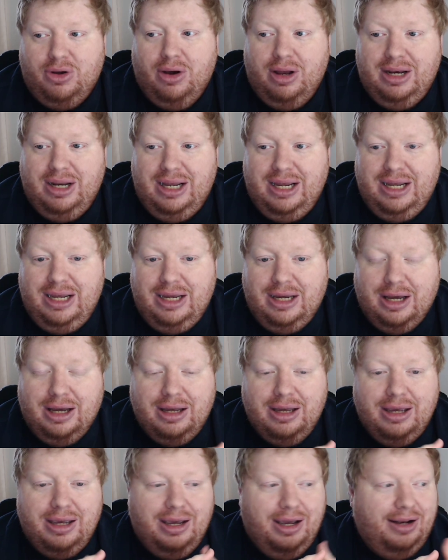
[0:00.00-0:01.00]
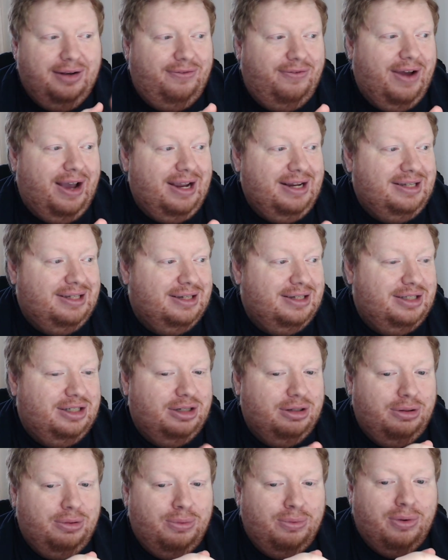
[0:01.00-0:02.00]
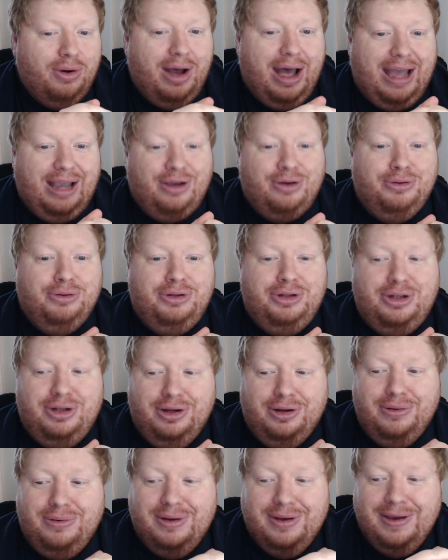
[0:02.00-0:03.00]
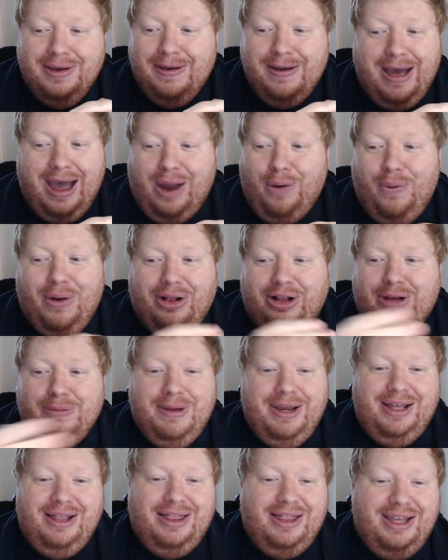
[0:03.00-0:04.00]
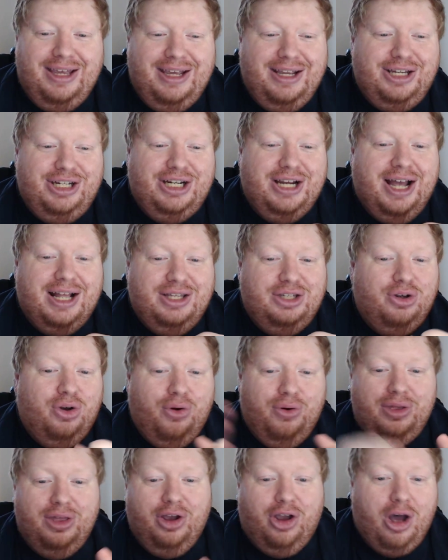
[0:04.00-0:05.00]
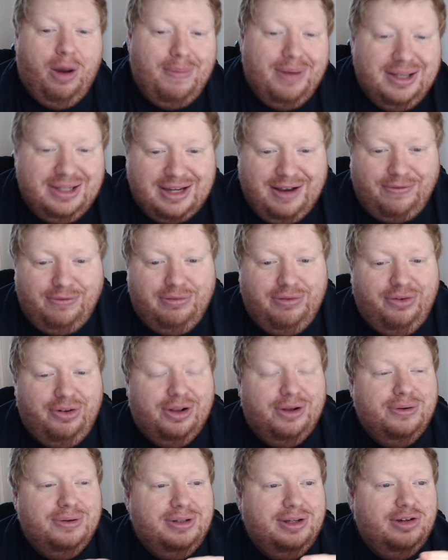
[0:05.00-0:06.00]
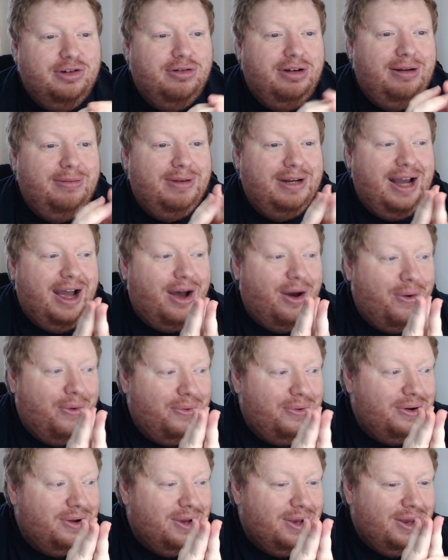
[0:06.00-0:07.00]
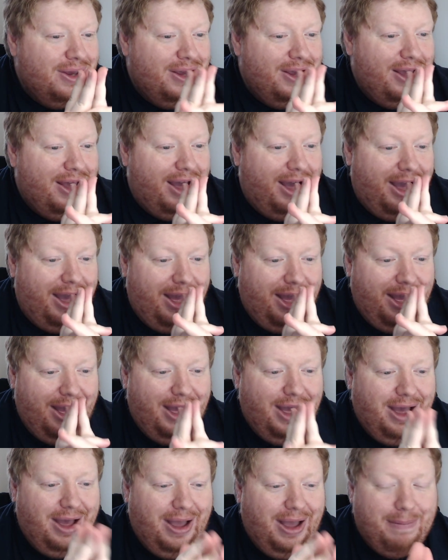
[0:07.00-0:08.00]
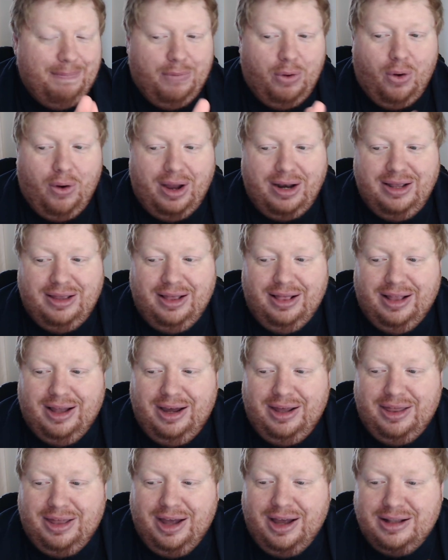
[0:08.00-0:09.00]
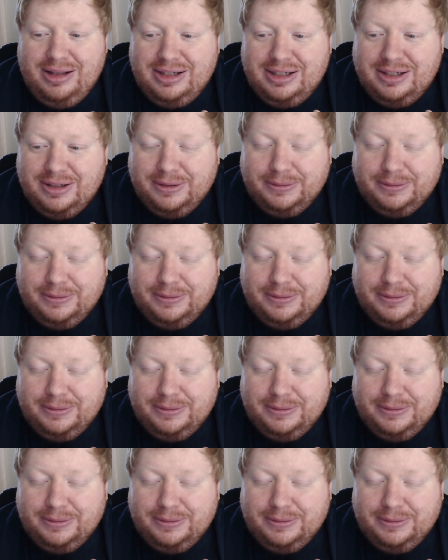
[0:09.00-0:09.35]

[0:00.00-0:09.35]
any advice as to what I could do, I welcome it in the chat or in the comments after we've closed the stream down, or anything like that.